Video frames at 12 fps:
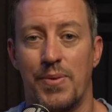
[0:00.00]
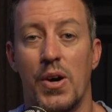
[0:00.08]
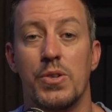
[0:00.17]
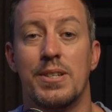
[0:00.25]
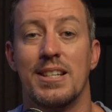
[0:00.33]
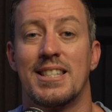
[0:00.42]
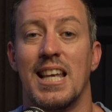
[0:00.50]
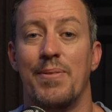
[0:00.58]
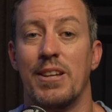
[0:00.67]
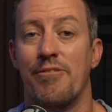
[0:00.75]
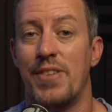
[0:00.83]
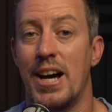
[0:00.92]
Posting
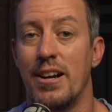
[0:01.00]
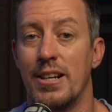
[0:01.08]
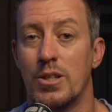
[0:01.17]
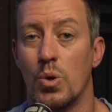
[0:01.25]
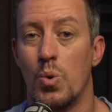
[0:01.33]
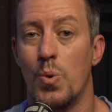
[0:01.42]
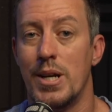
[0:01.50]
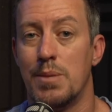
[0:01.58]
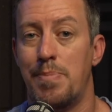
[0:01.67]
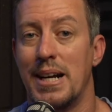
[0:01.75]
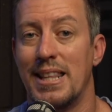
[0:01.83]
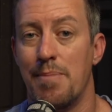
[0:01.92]
something of value is always
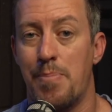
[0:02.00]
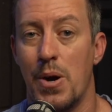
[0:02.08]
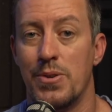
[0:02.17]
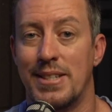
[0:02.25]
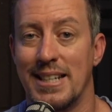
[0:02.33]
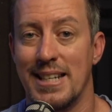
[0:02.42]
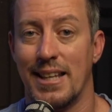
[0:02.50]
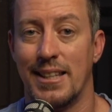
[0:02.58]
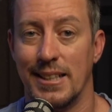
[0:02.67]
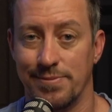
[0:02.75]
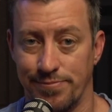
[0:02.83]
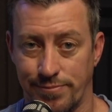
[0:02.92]
better than posting nothing.